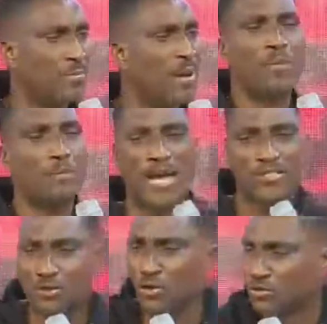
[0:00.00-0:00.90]
My
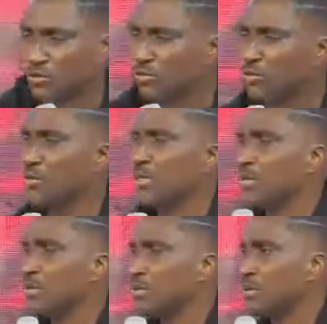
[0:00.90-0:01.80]
pastor taught
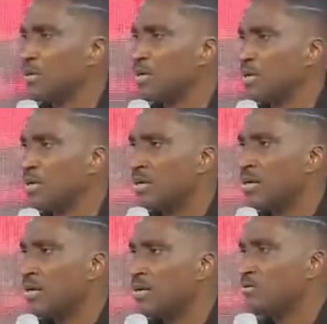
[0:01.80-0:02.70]
me.
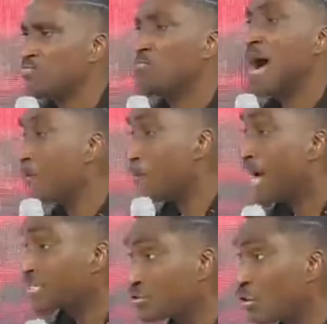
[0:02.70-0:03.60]
My
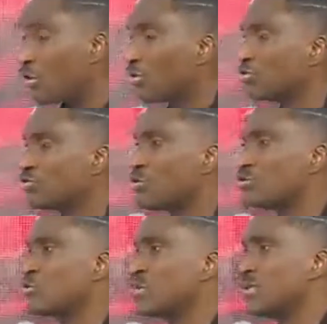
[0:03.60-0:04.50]
pastor
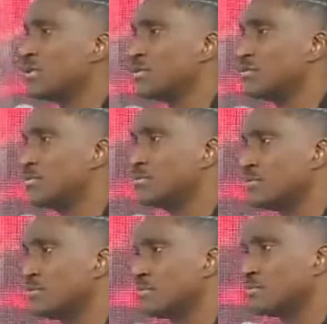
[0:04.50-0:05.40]
taught me.
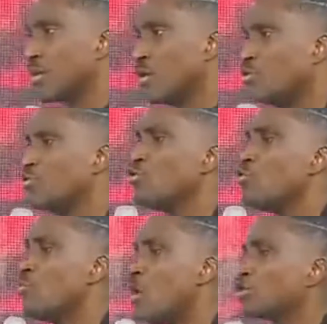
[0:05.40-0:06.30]

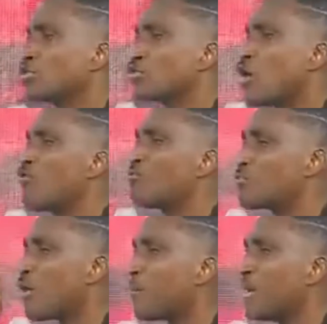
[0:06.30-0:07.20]
You must solve
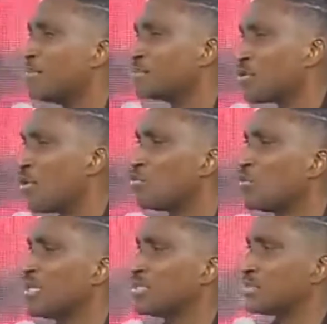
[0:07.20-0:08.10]
problems
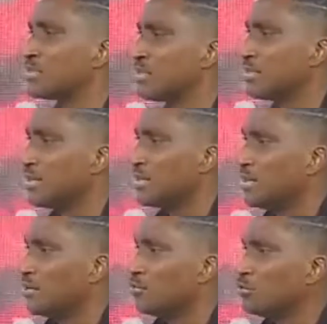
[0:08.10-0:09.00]
always.
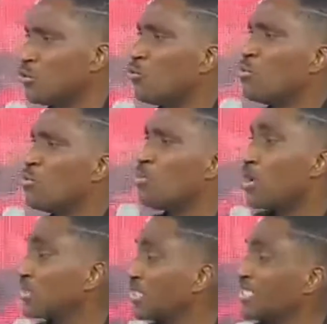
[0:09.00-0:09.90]
You
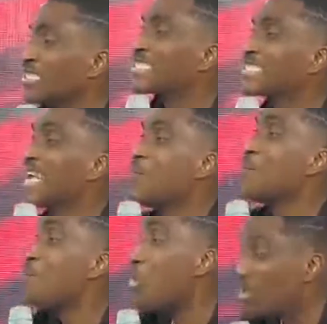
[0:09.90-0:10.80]
it's a
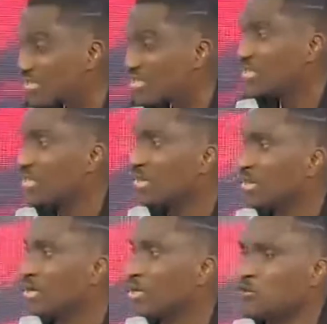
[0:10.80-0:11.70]
must.
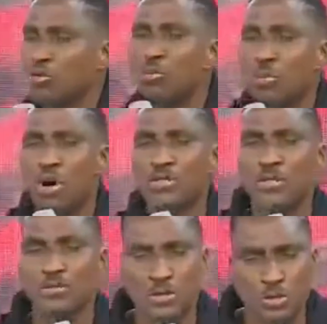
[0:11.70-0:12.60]
You
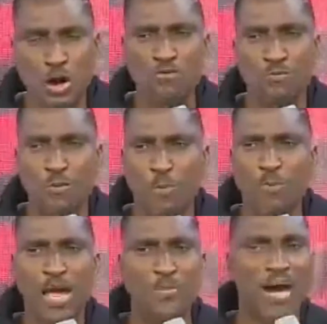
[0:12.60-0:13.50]
must solve
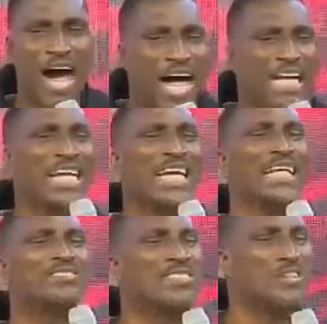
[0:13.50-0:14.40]
problems
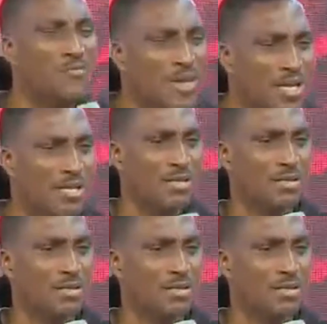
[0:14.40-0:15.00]
aggressively.